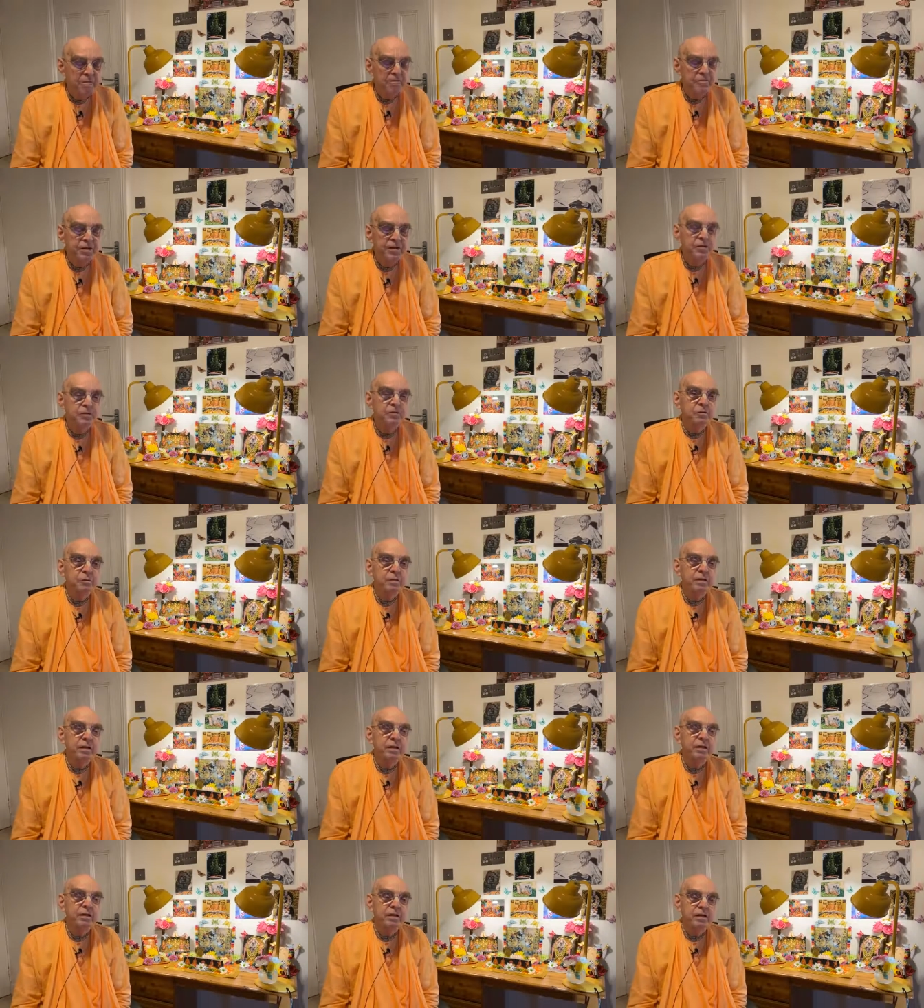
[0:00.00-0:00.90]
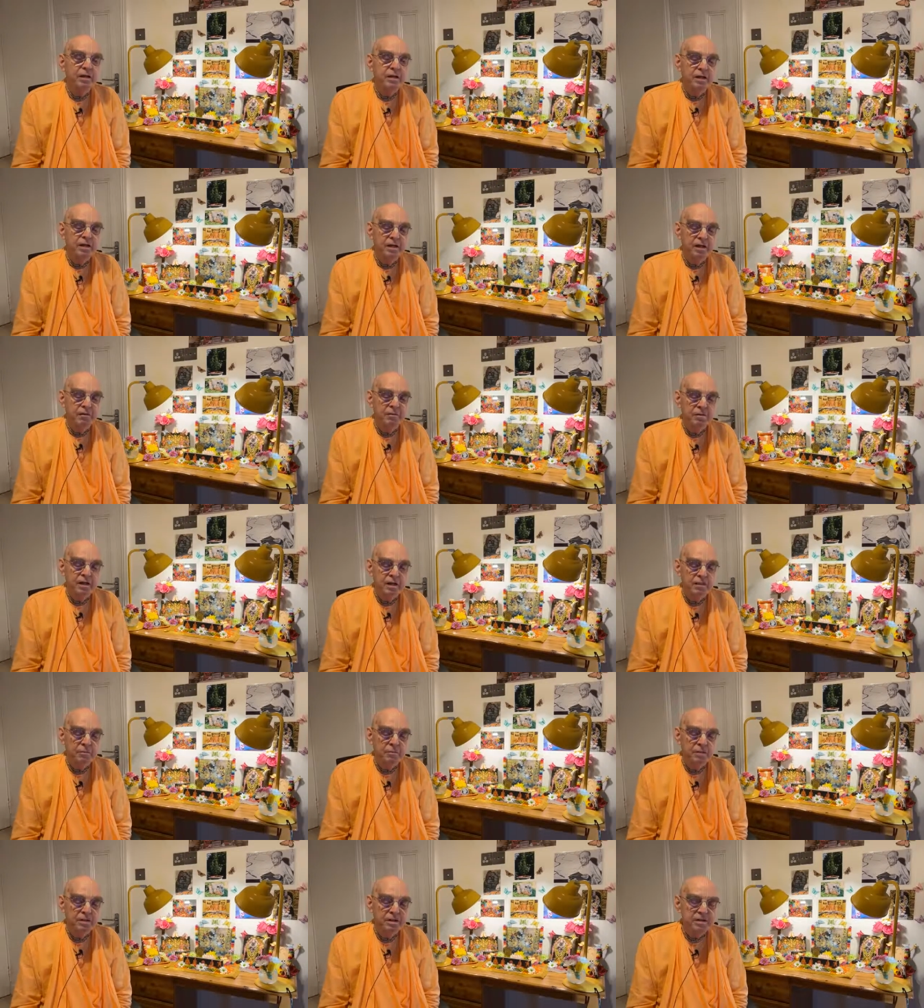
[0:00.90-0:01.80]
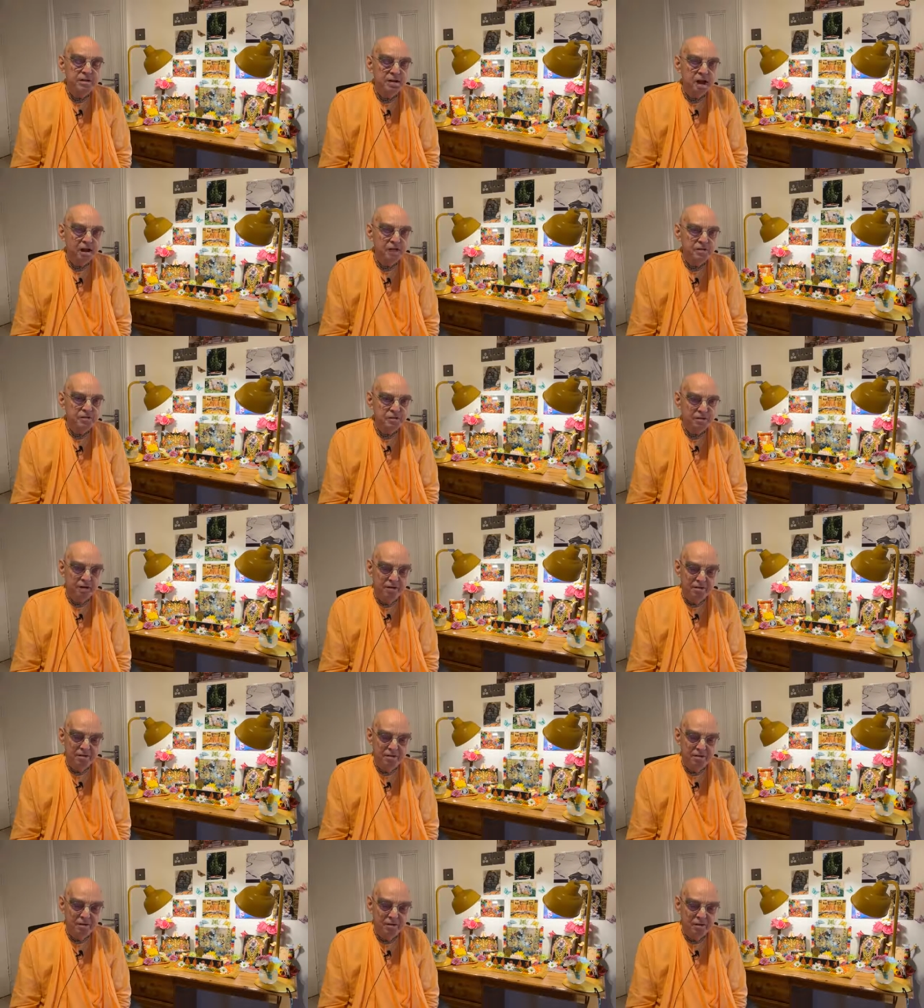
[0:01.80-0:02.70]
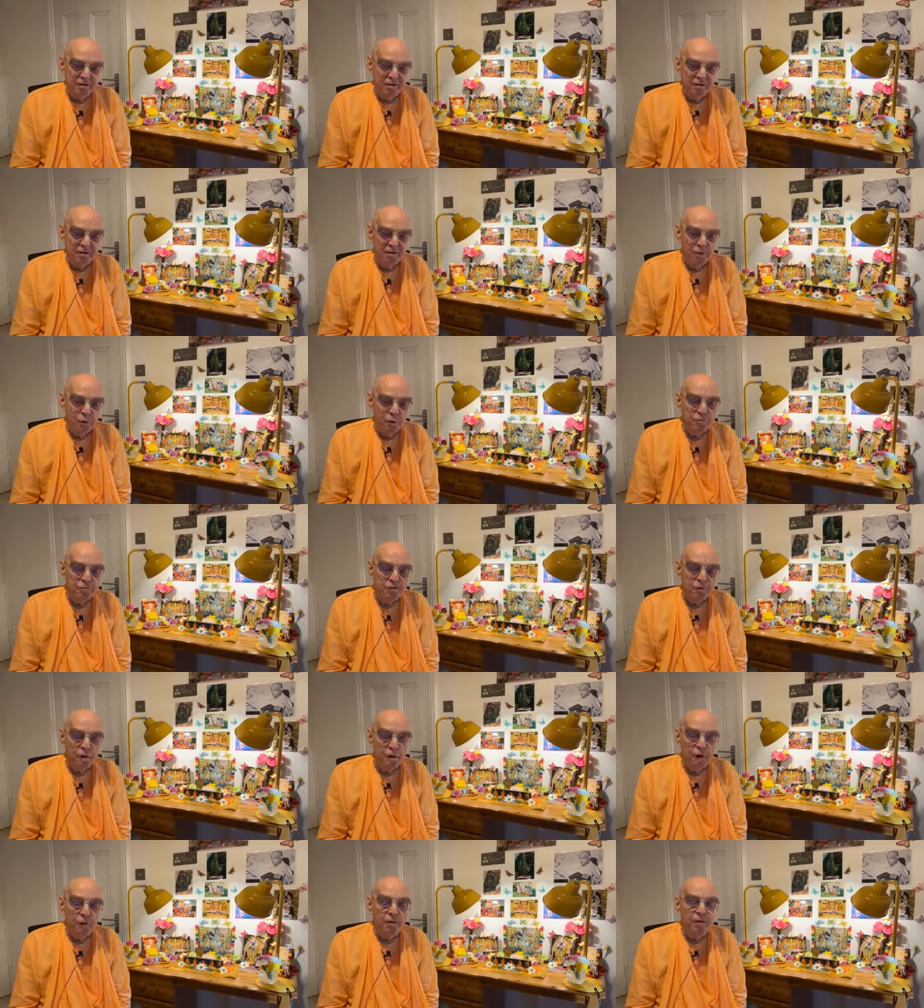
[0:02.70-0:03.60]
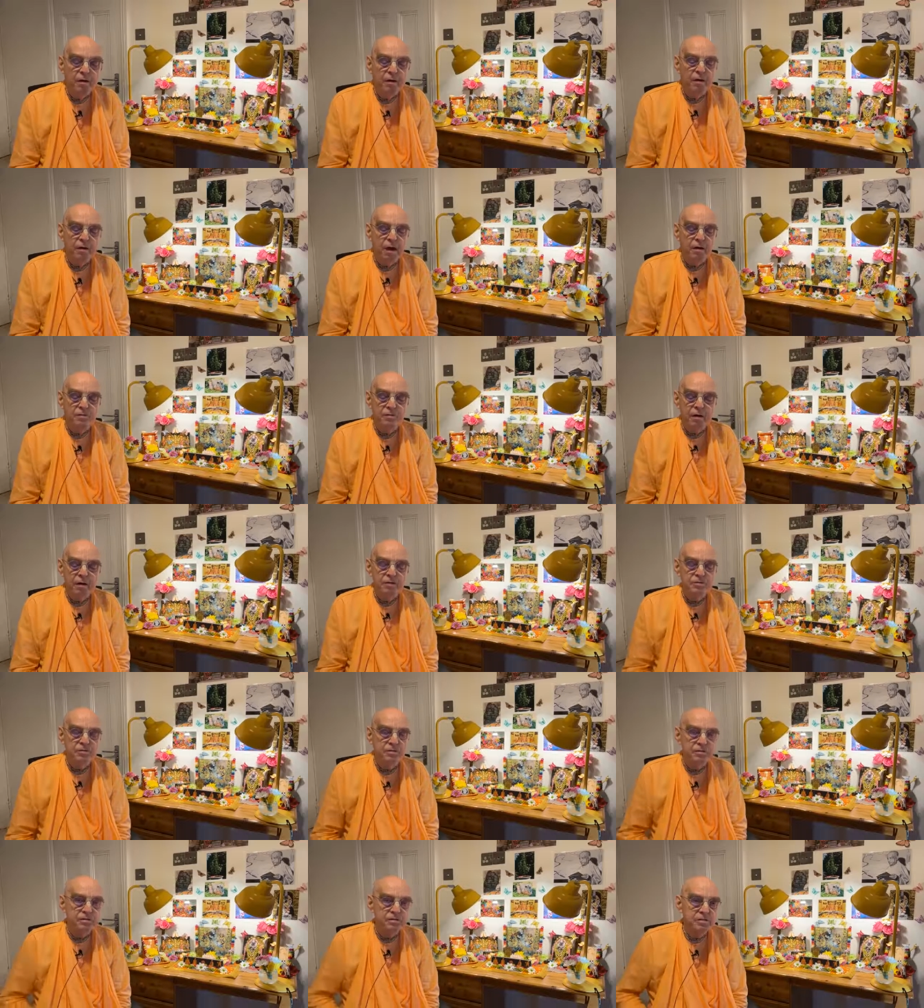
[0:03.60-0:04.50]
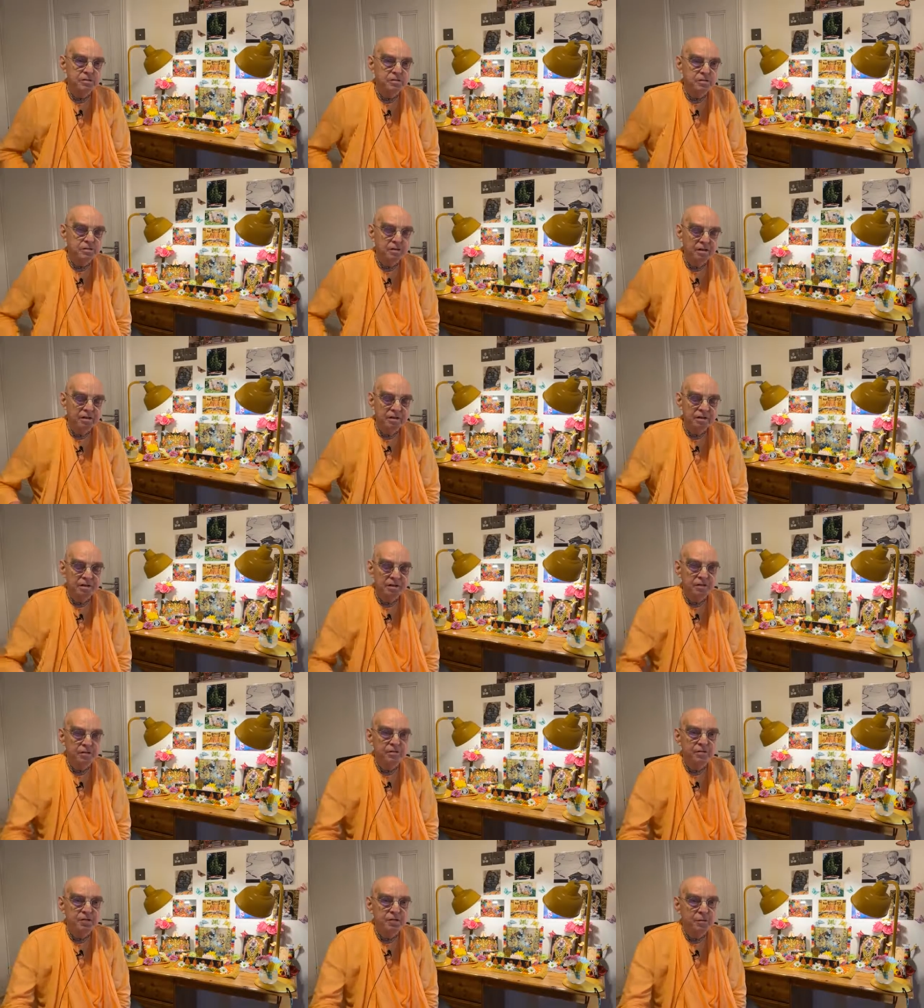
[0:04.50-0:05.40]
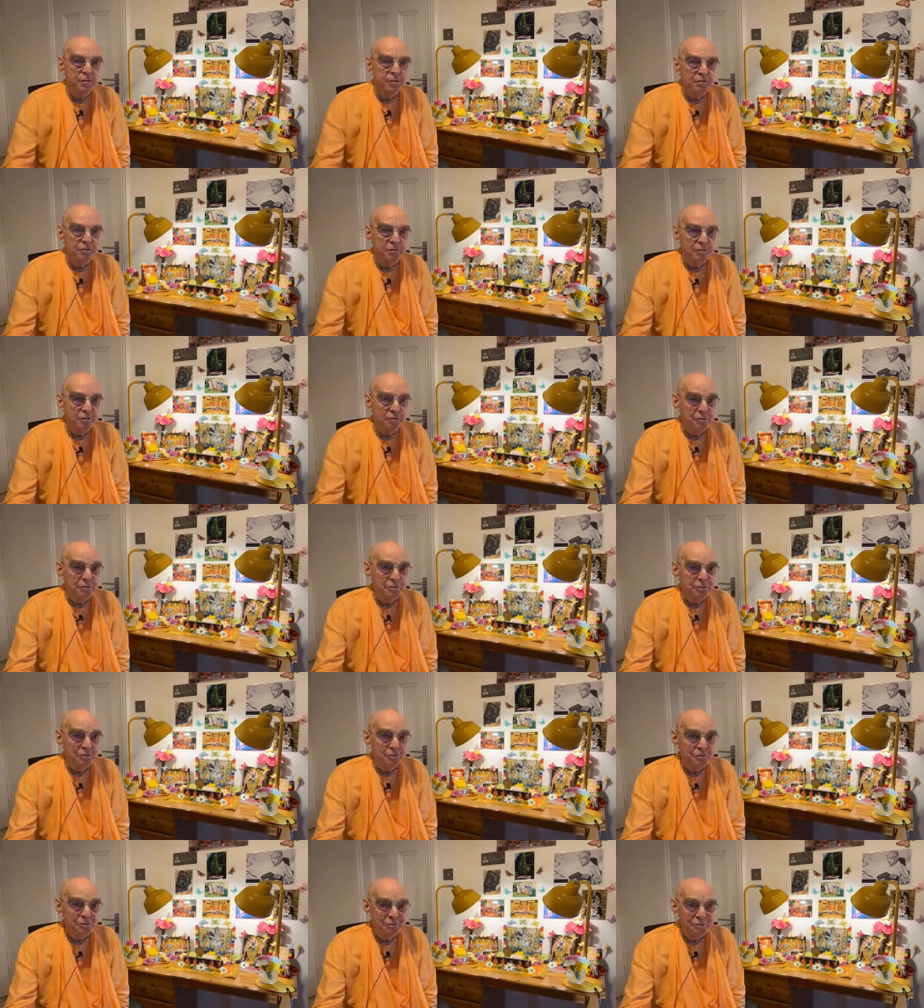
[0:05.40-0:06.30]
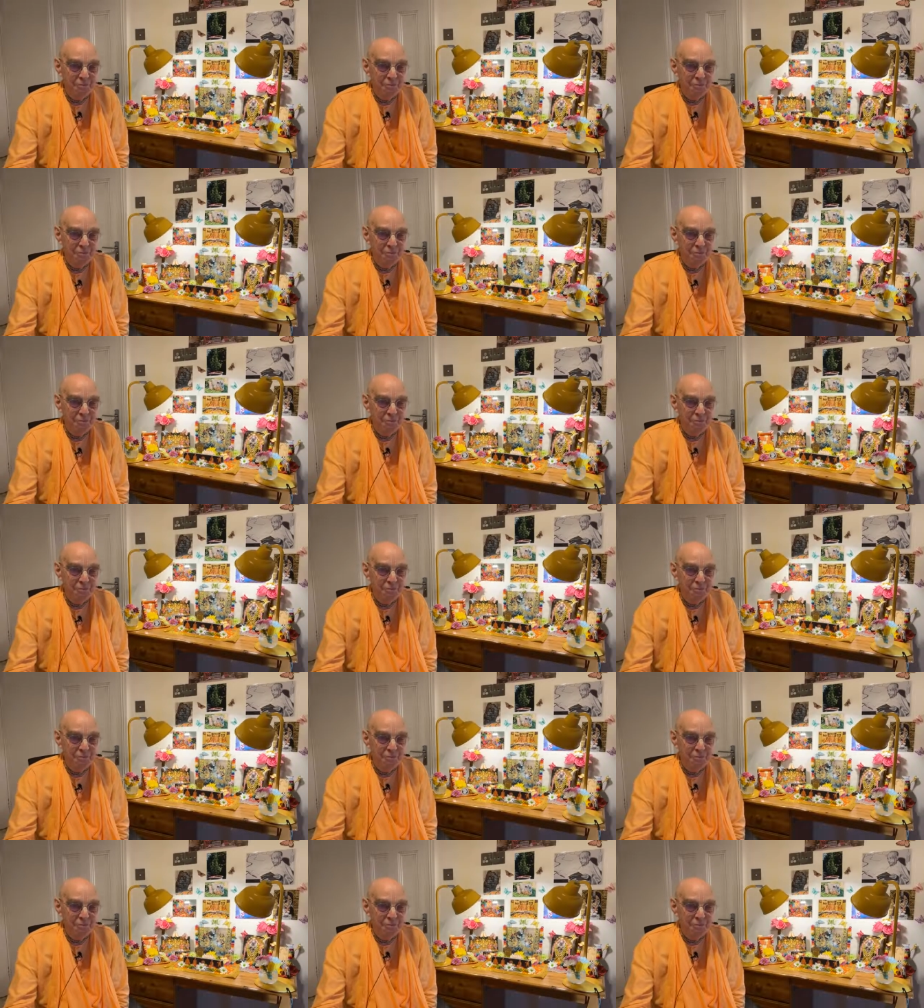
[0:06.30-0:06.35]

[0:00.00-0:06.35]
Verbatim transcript: Victory of Hiranyaksha over all the directions of the universe.